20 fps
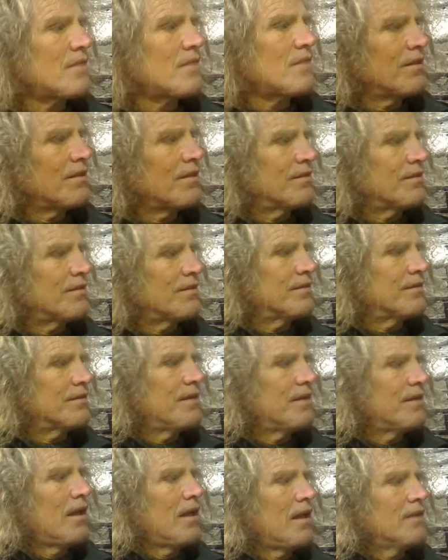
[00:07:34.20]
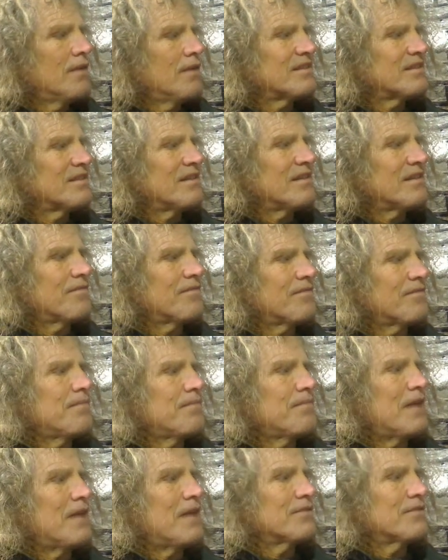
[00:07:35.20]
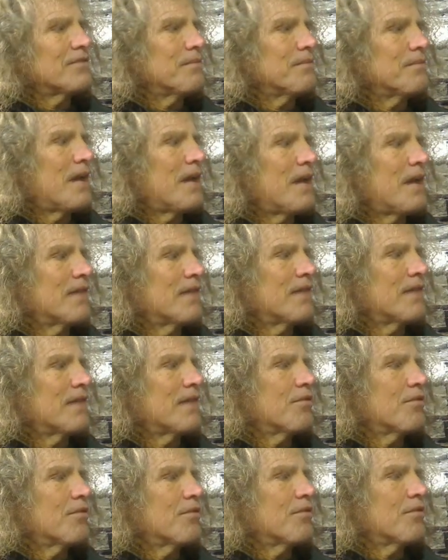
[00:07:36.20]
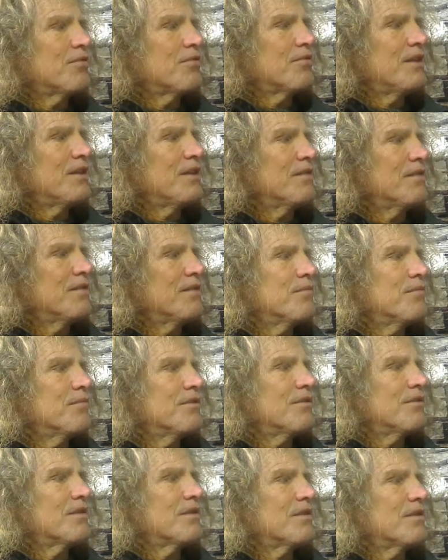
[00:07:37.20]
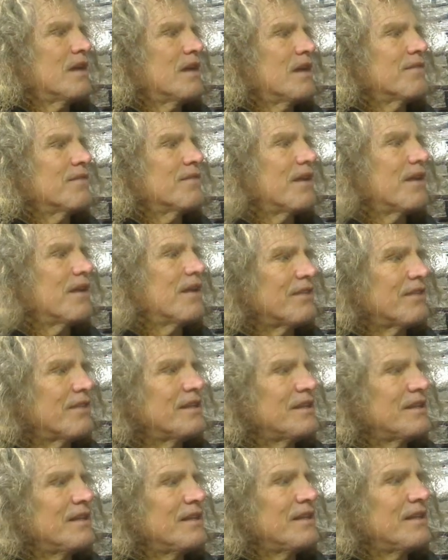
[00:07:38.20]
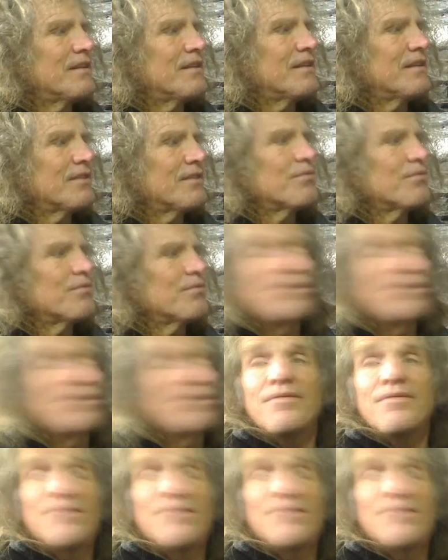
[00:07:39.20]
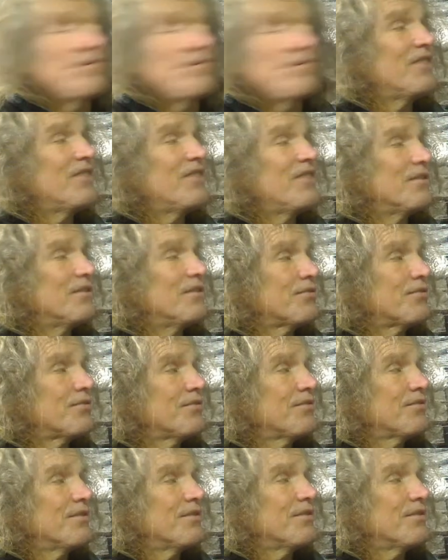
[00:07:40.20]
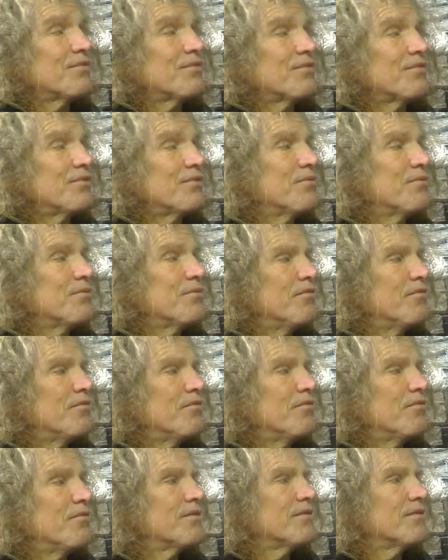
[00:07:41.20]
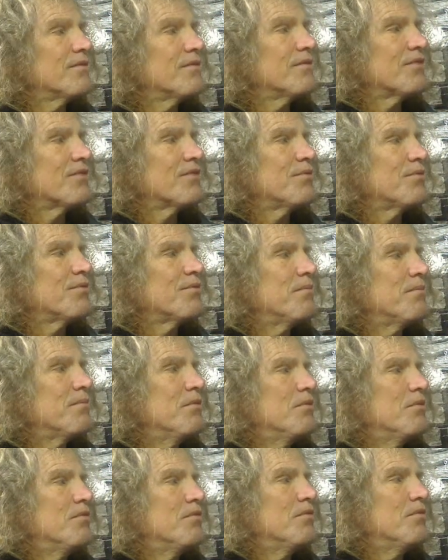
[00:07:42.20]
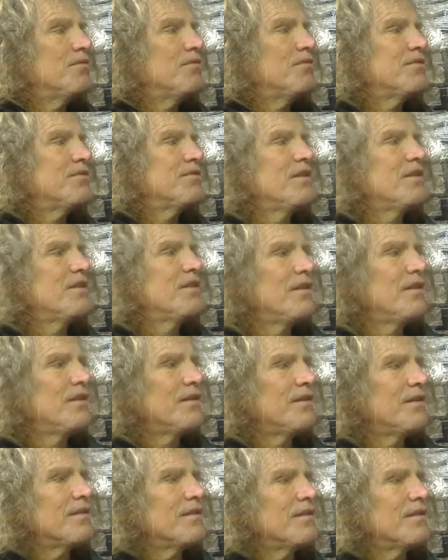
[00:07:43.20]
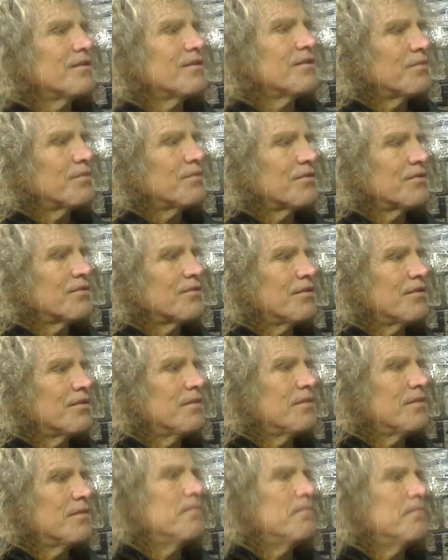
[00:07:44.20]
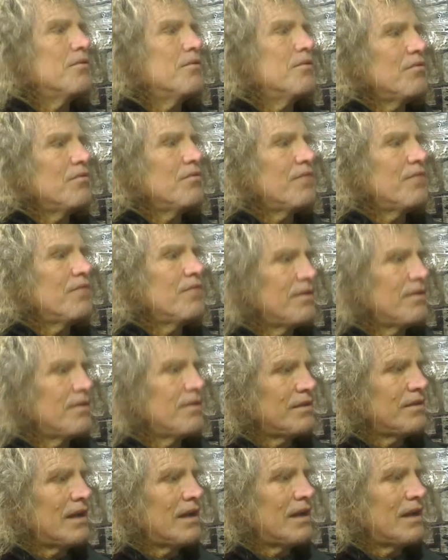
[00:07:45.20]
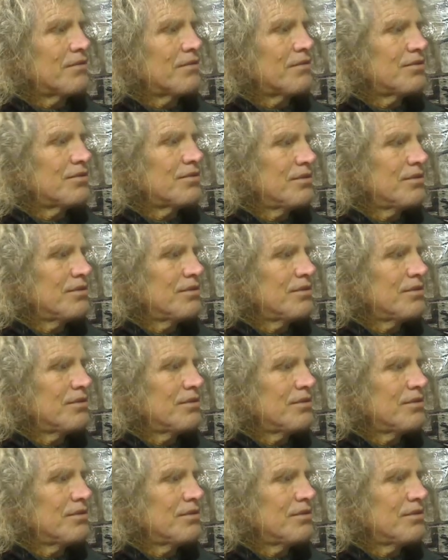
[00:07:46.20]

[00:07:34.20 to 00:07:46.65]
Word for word: the stuff bouncing back and forth between them will kind of guarantee that this one feels this one's movement. So if this one moves, this one's going to move out.